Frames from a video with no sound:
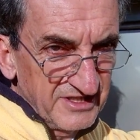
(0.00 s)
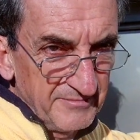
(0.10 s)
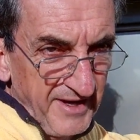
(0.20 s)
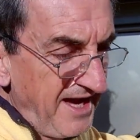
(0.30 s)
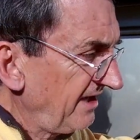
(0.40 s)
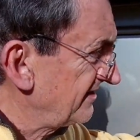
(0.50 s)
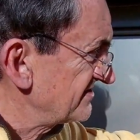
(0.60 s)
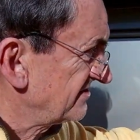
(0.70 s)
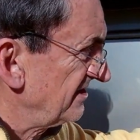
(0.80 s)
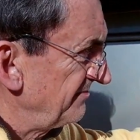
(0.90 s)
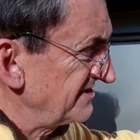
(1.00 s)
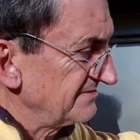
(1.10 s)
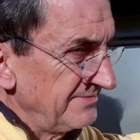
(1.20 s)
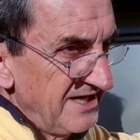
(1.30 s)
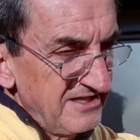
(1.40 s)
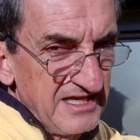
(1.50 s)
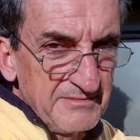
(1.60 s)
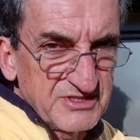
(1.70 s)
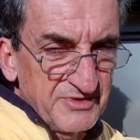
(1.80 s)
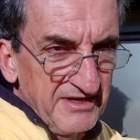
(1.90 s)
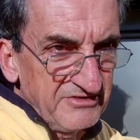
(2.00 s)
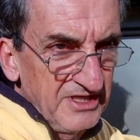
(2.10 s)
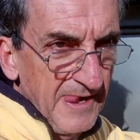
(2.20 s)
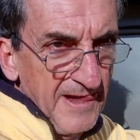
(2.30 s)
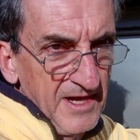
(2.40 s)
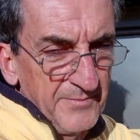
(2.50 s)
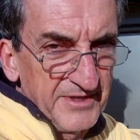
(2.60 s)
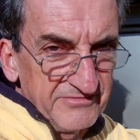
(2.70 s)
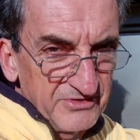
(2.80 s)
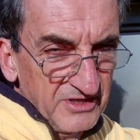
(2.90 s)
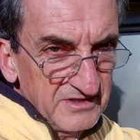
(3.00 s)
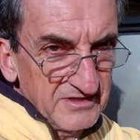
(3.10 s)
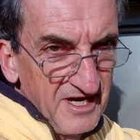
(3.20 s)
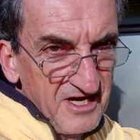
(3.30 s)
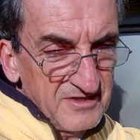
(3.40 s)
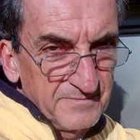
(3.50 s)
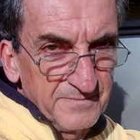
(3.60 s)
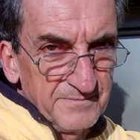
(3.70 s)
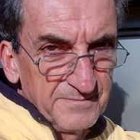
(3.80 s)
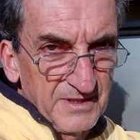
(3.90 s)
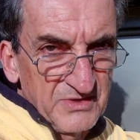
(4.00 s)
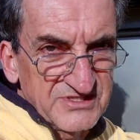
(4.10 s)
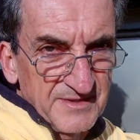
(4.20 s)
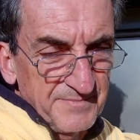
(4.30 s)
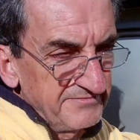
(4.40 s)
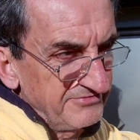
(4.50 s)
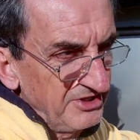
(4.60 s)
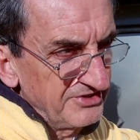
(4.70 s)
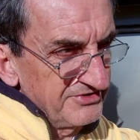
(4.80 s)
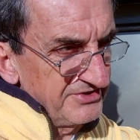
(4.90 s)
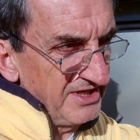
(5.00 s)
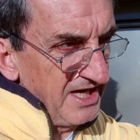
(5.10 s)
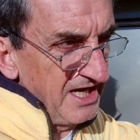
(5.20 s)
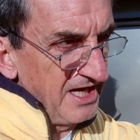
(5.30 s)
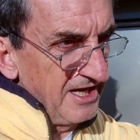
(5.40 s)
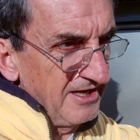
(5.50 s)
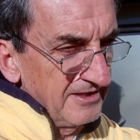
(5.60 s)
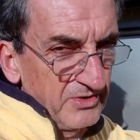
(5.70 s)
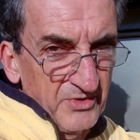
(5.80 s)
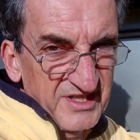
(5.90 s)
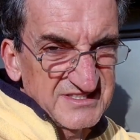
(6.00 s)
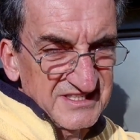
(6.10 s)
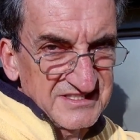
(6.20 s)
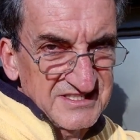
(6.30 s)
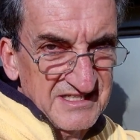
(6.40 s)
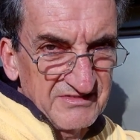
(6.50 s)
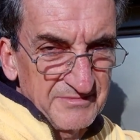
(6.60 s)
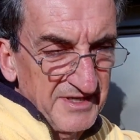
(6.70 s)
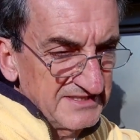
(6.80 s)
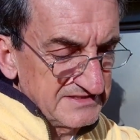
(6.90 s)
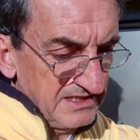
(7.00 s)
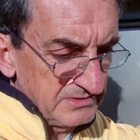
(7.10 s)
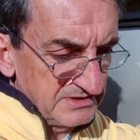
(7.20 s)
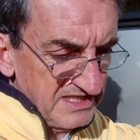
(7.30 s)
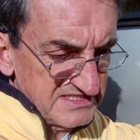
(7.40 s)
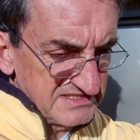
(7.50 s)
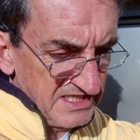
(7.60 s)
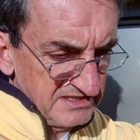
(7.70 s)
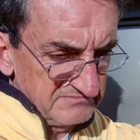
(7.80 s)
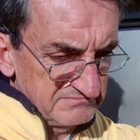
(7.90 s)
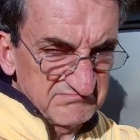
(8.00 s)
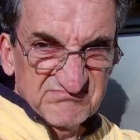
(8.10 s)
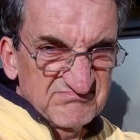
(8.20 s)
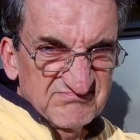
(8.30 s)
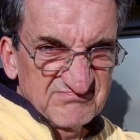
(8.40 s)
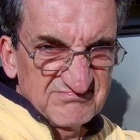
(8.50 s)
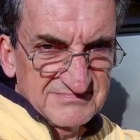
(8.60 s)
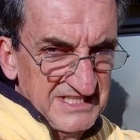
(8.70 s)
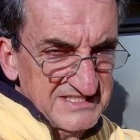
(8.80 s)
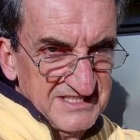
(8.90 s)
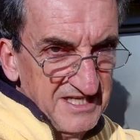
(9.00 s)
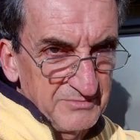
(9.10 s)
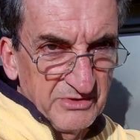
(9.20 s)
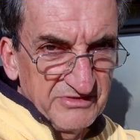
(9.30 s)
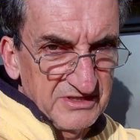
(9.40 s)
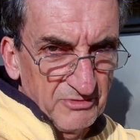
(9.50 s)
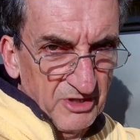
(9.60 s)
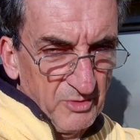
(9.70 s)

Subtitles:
in the back. That's going to be some body damage, whatever. But if your tire blows up at front, going 60, 70 miles an hour, that's not a movie you want